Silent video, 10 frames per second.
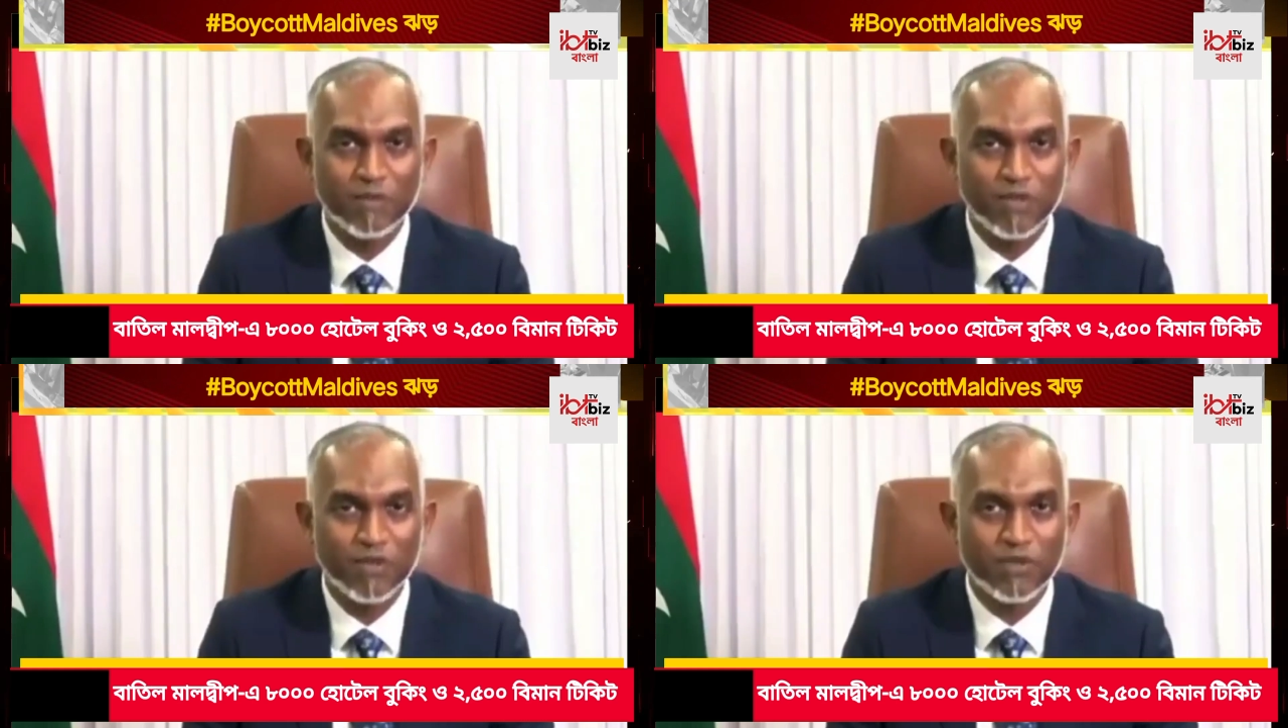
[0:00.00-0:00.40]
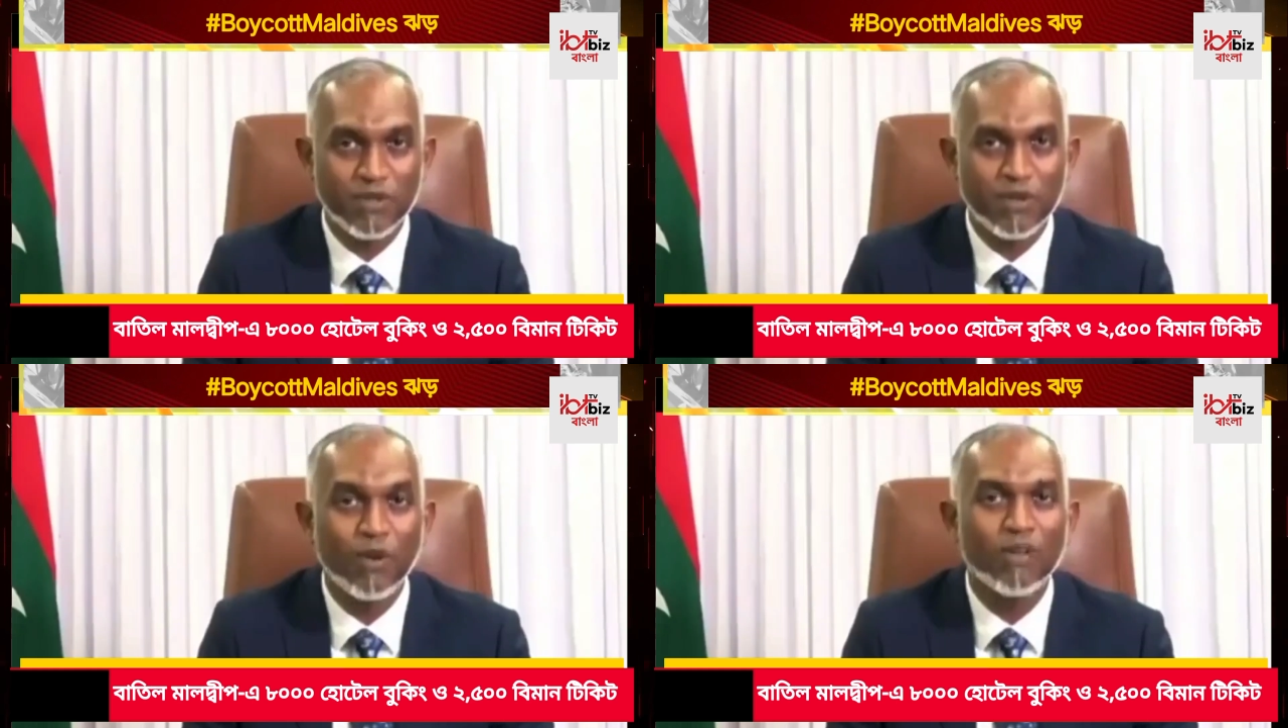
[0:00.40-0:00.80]
I'm sure
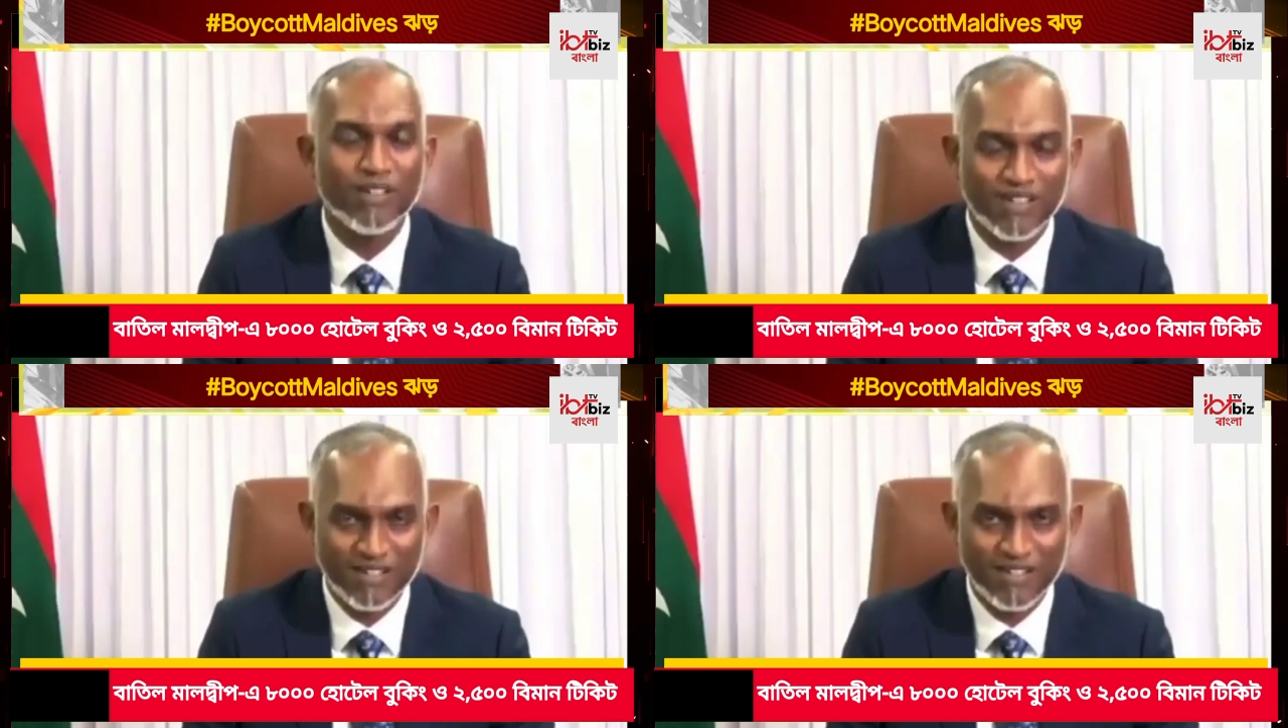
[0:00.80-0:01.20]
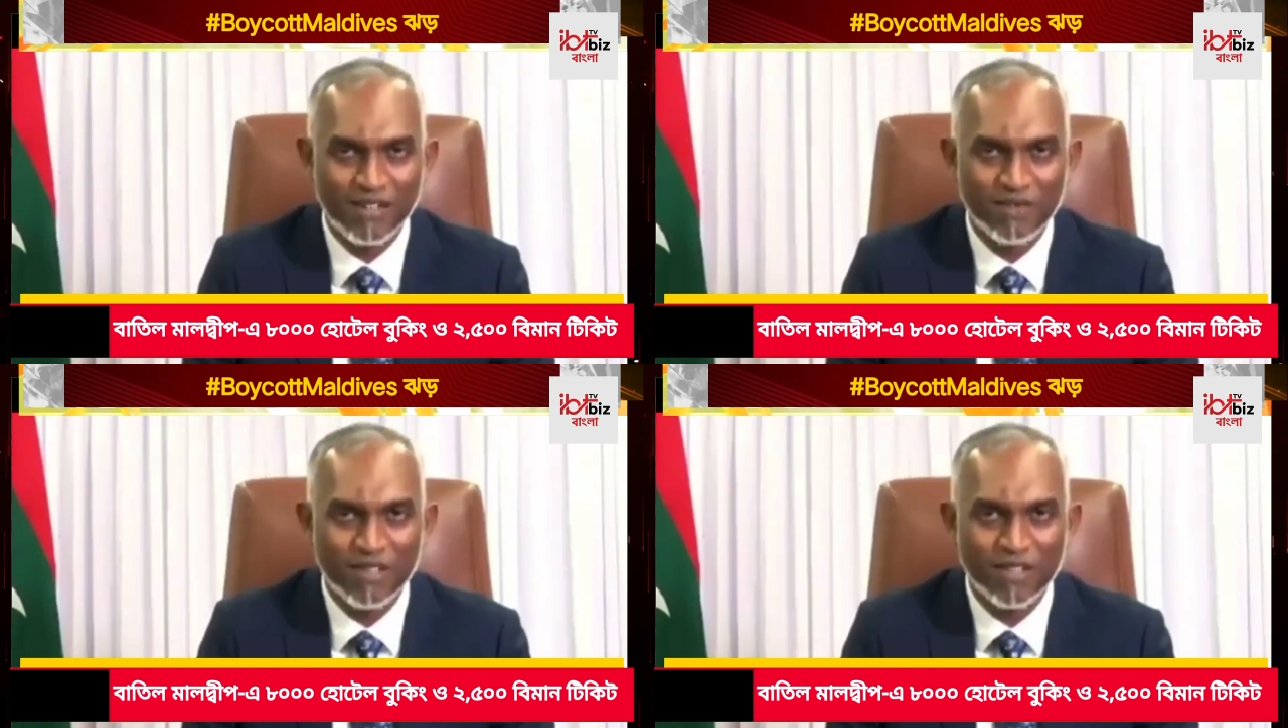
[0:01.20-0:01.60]
all the
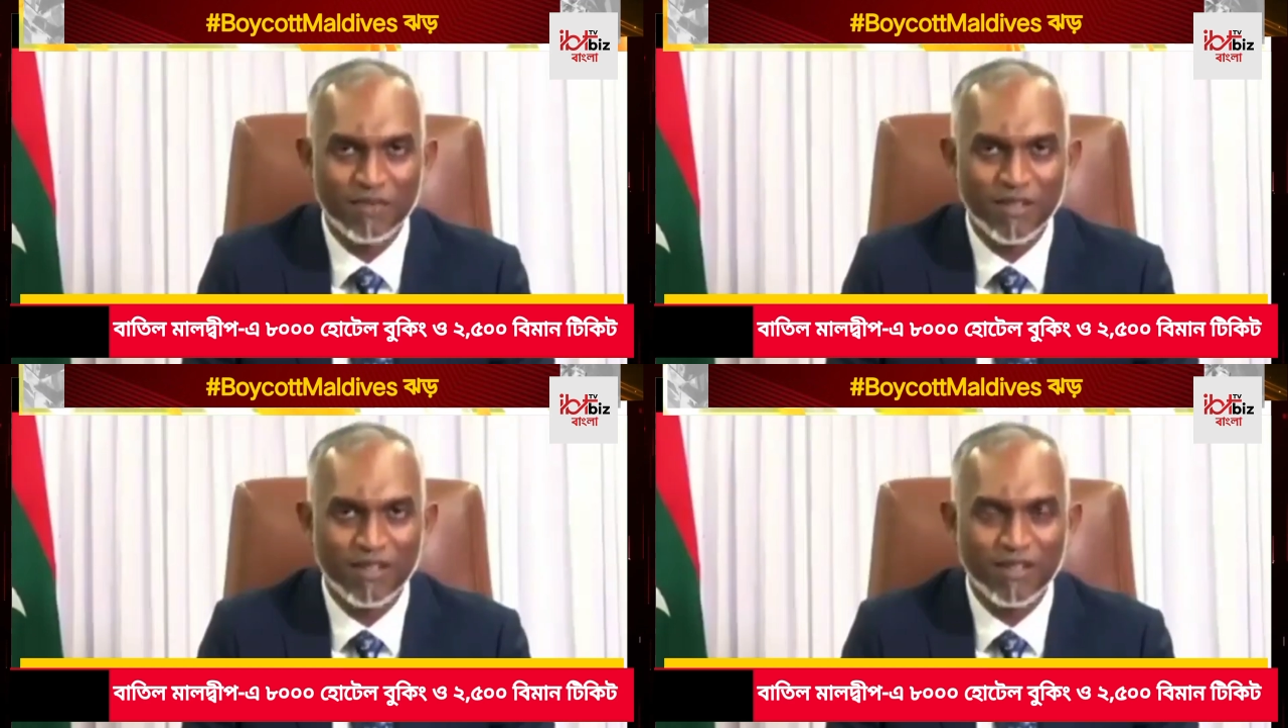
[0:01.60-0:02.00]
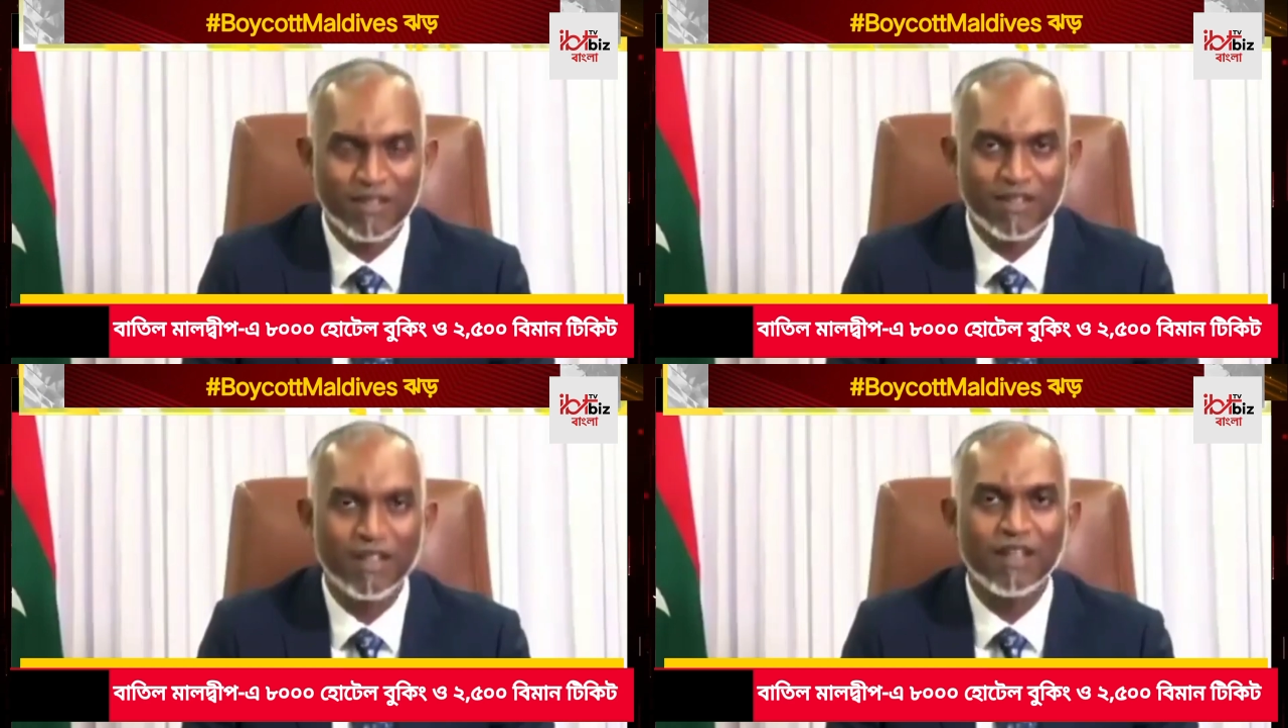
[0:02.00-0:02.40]
countries will respect that,